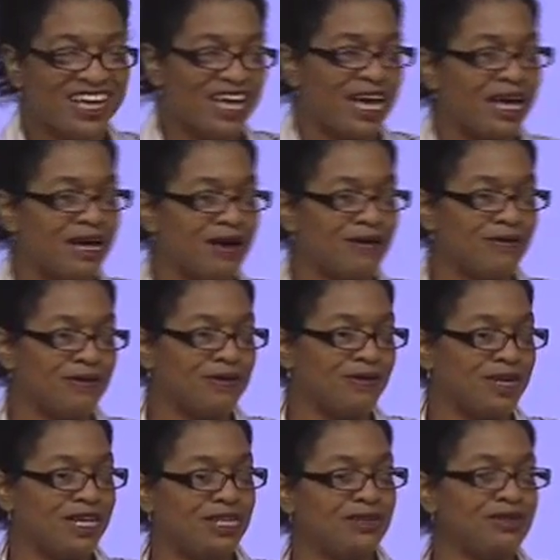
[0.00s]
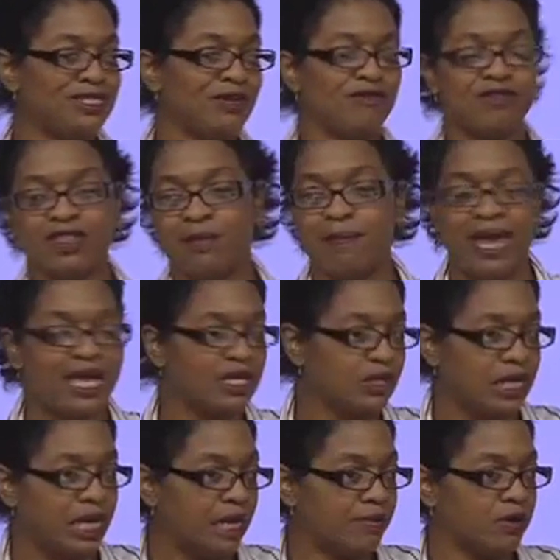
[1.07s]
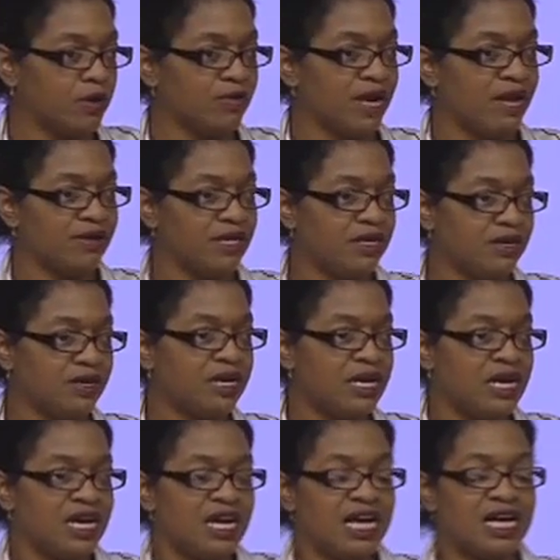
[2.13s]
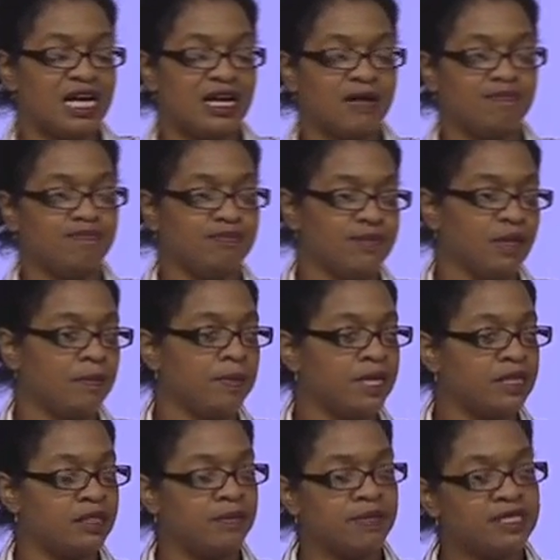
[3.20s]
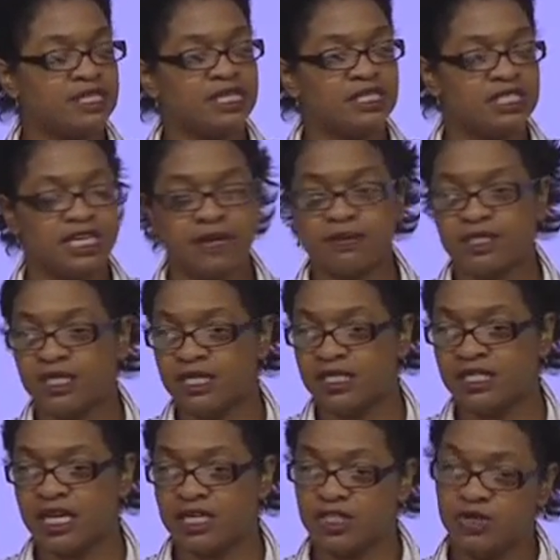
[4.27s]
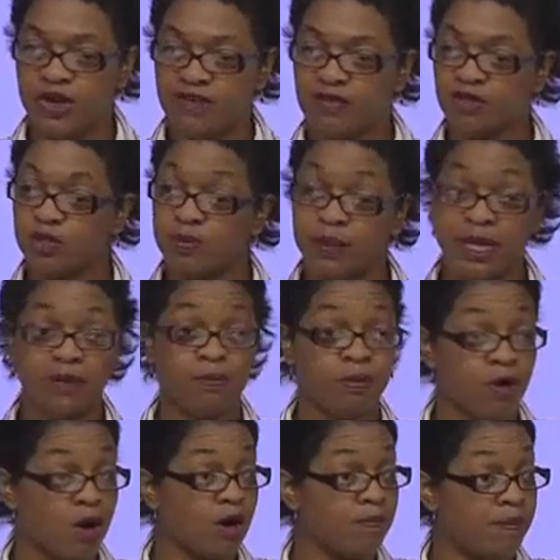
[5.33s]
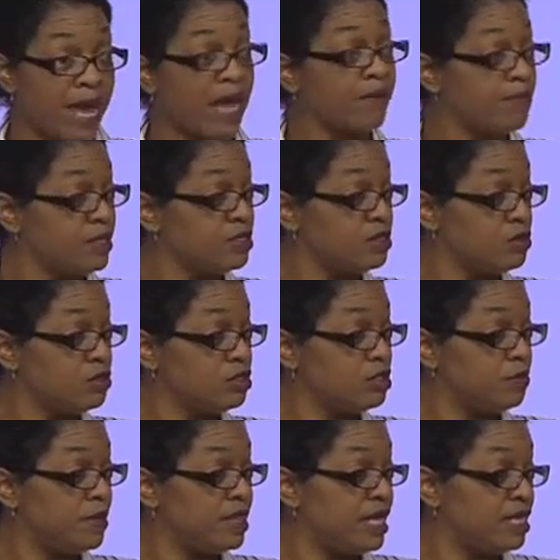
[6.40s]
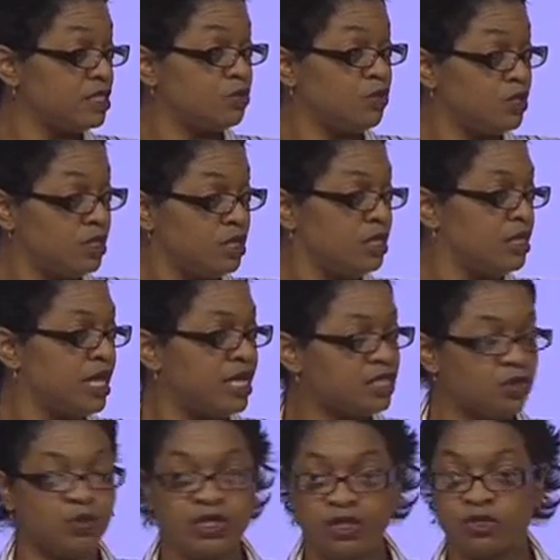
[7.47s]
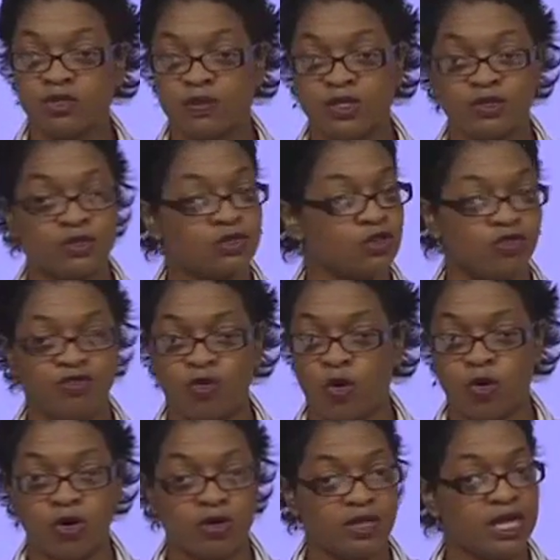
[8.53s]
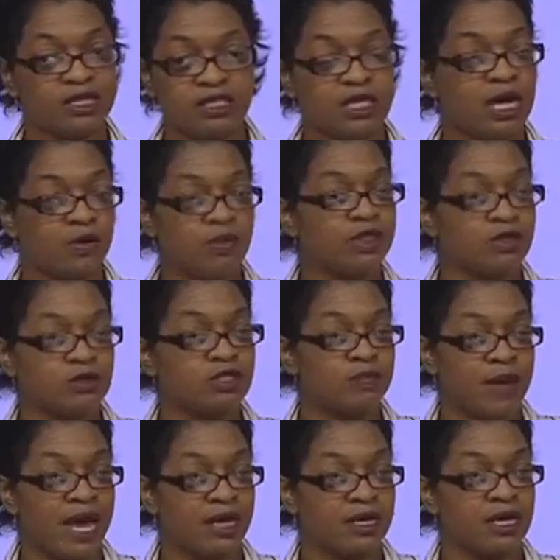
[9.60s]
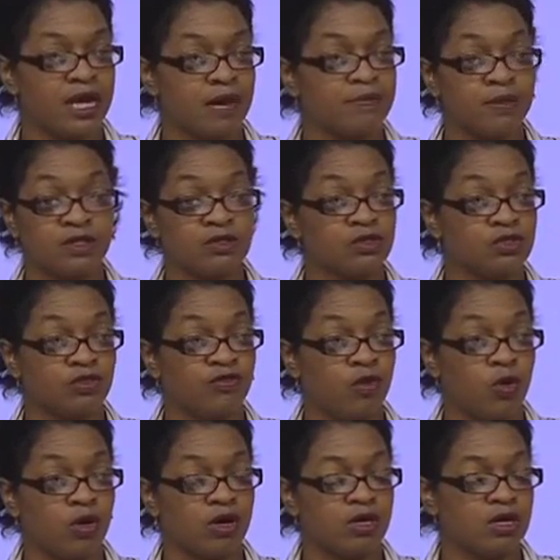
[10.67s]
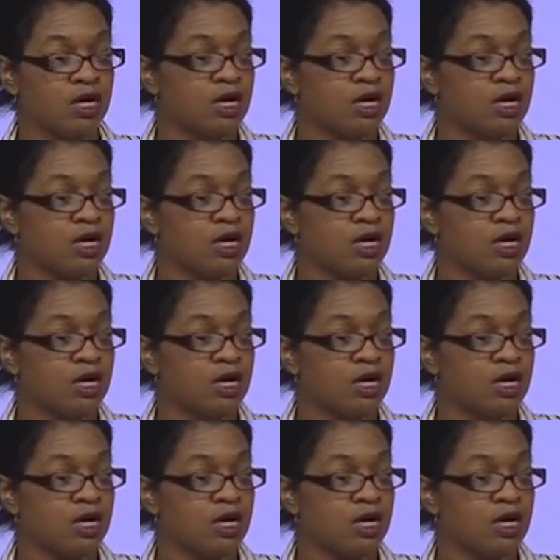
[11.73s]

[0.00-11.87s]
We want to use them for the manual labor around here. But the misconception is that you have those big, broad back muscles, but that's what those muscles are for. That's not what those back and neck muscles are for.